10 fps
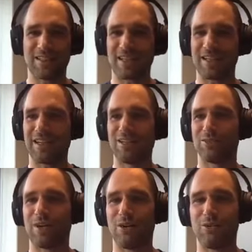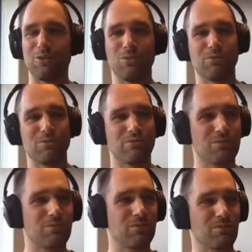kind of how
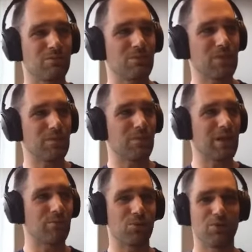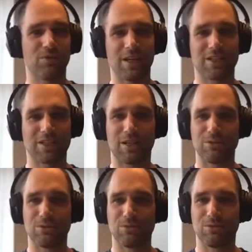in microprofile it's
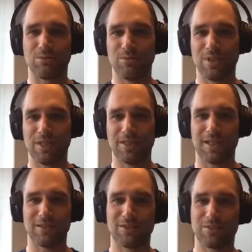now being done.